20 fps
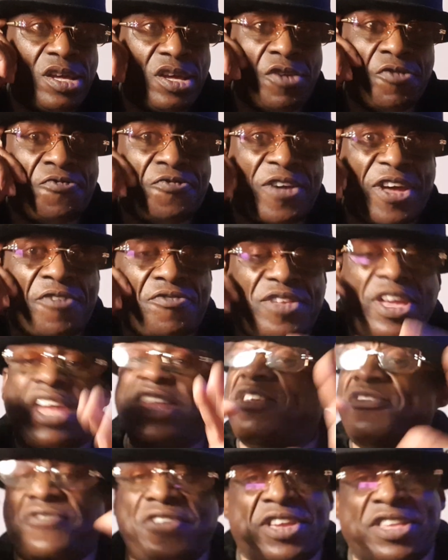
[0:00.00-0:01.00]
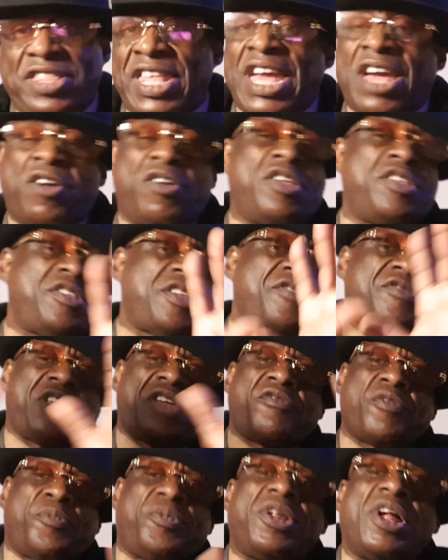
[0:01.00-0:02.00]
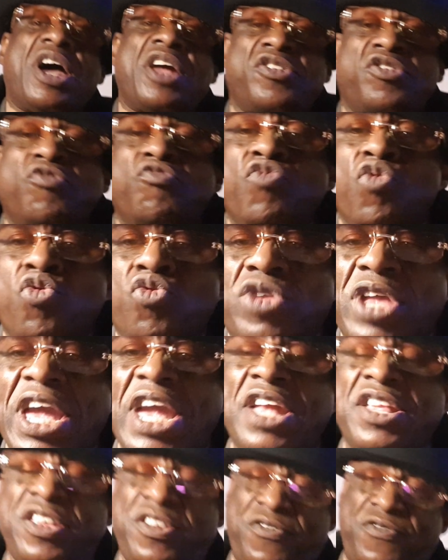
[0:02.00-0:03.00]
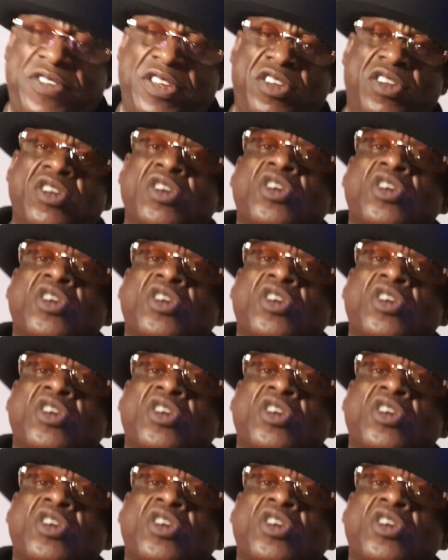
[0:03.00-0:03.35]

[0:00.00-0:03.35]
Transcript: theft, anything now, they've applied the rule to anything.